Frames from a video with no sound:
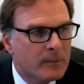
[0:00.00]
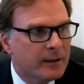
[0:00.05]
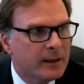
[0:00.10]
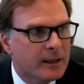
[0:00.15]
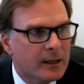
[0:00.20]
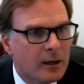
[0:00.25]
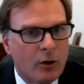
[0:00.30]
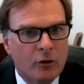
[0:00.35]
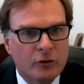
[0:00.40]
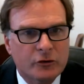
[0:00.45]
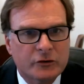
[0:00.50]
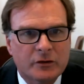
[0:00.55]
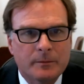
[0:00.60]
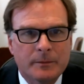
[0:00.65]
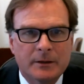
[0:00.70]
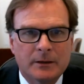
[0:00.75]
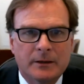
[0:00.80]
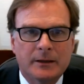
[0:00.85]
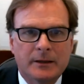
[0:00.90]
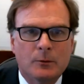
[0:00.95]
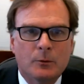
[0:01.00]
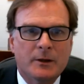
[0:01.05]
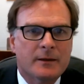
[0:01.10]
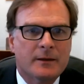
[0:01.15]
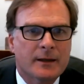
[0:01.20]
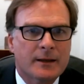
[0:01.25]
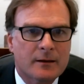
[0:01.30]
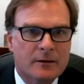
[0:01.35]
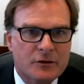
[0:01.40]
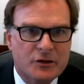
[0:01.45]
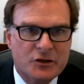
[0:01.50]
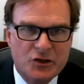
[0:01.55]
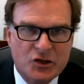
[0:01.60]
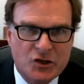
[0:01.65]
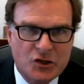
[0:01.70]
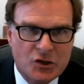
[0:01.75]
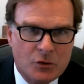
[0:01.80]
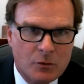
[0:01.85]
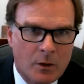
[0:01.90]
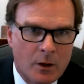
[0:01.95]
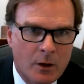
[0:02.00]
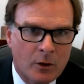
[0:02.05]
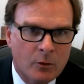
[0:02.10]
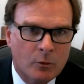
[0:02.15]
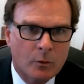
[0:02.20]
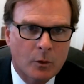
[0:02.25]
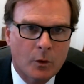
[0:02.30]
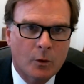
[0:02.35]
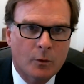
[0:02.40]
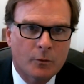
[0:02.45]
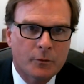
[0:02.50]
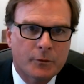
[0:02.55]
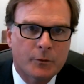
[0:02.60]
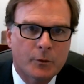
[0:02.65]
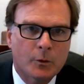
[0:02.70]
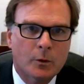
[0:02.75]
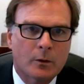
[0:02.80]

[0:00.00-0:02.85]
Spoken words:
I think ultimately we think there's a strong role